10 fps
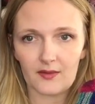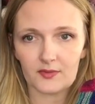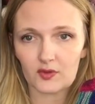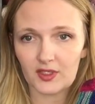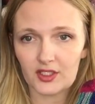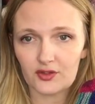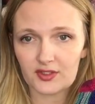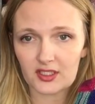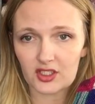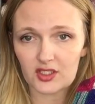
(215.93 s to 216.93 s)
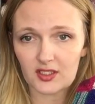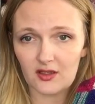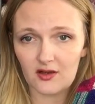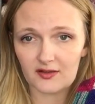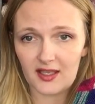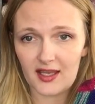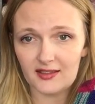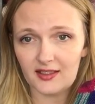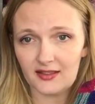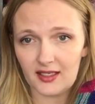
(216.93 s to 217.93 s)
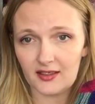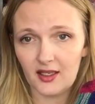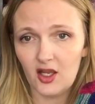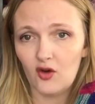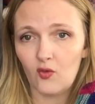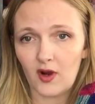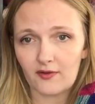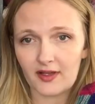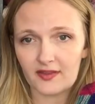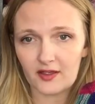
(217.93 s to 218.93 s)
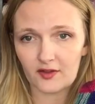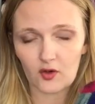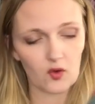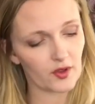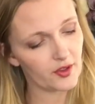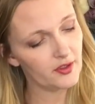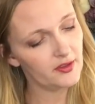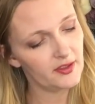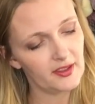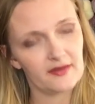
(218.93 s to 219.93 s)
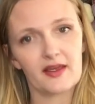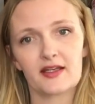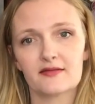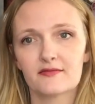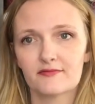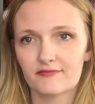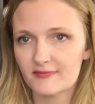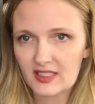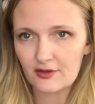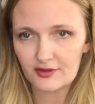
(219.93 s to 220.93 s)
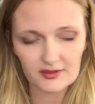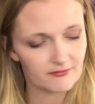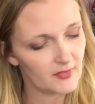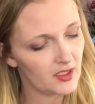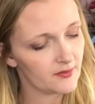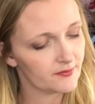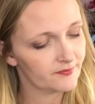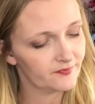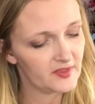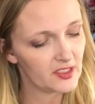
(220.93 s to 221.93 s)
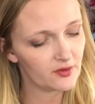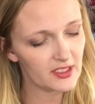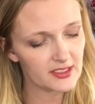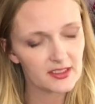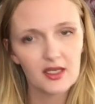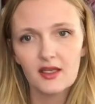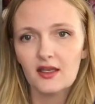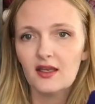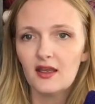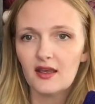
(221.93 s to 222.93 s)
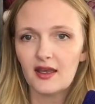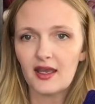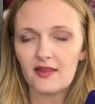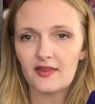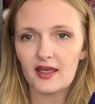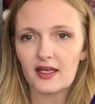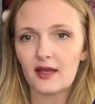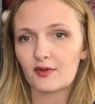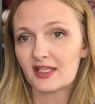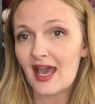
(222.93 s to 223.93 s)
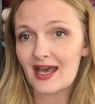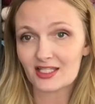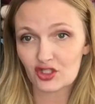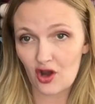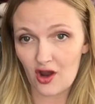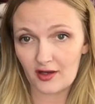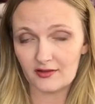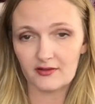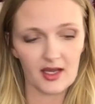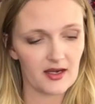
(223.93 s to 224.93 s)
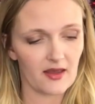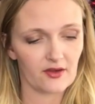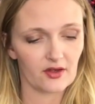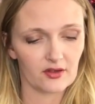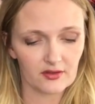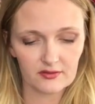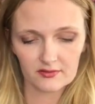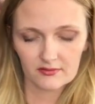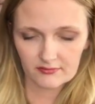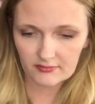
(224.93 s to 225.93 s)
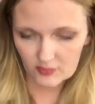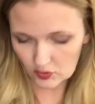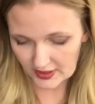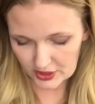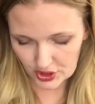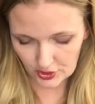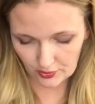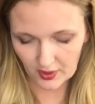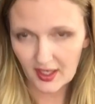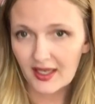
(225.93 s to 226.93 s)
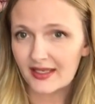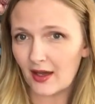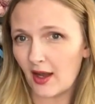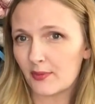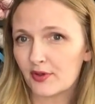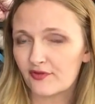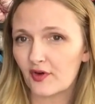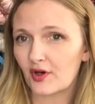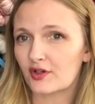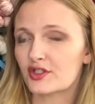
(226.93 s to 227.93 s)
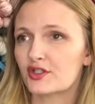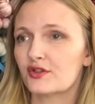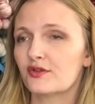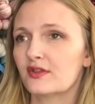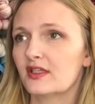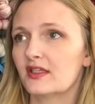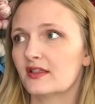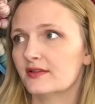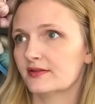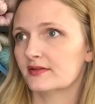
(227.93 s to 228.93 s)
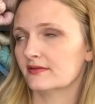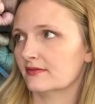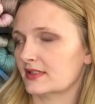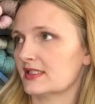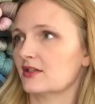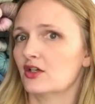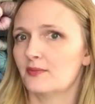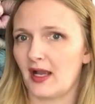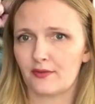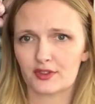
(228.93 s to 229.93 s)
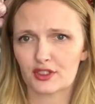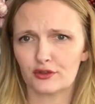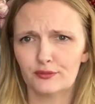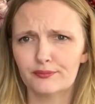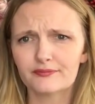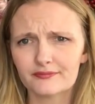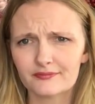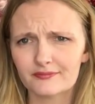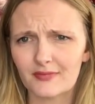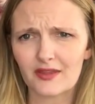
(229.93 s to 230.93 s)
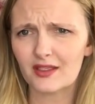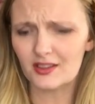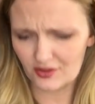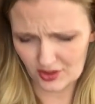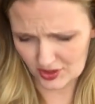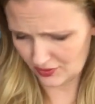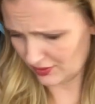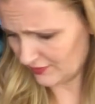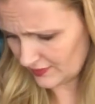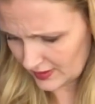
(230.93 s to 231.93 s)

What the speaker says: 22 stitches along the end, and then one right there in the corner in that center decrease, and then I would cast on another 22. Now I prefer to do the, what's it called, backwards loop method. You just sort of